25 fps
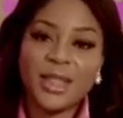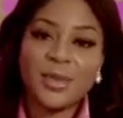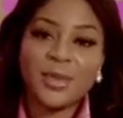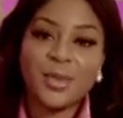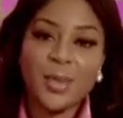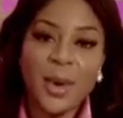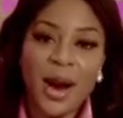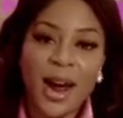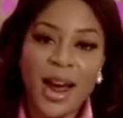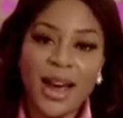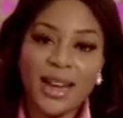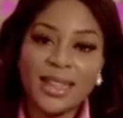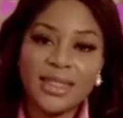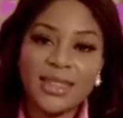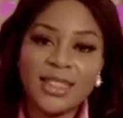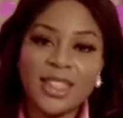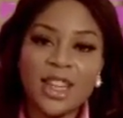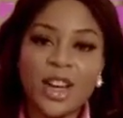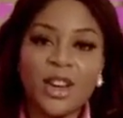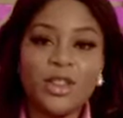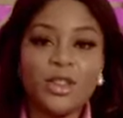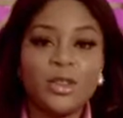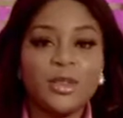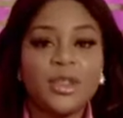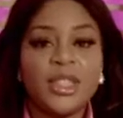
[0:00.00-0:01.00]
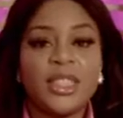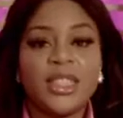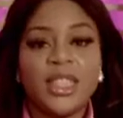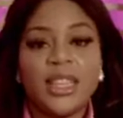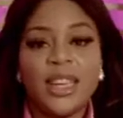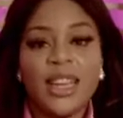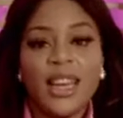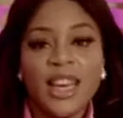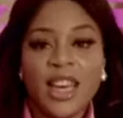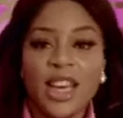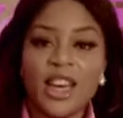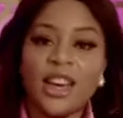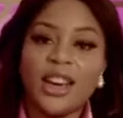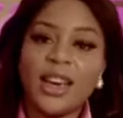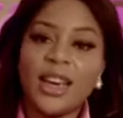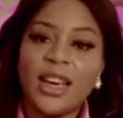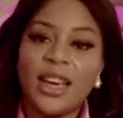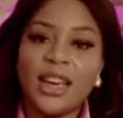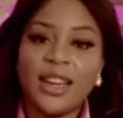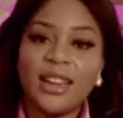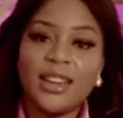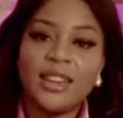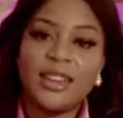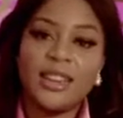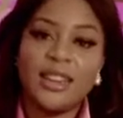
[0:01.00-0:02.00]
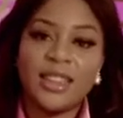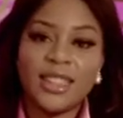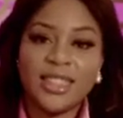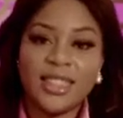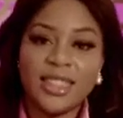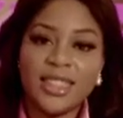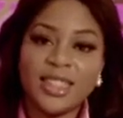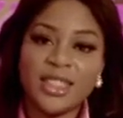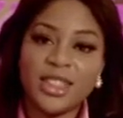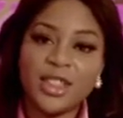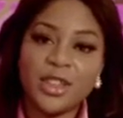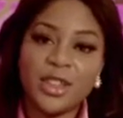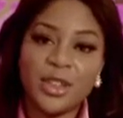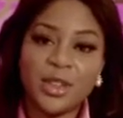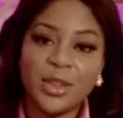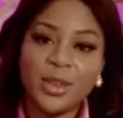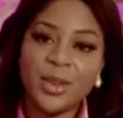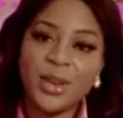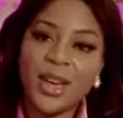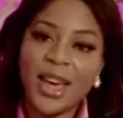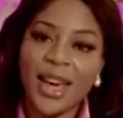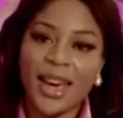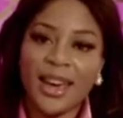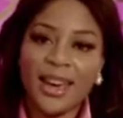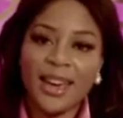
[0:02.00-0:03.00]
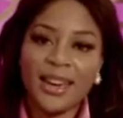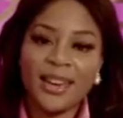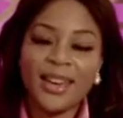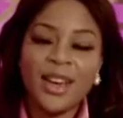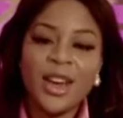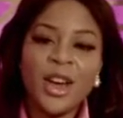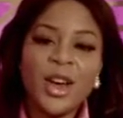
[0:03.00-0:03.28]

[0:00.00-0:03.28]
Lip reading: brand launching here in London, UK.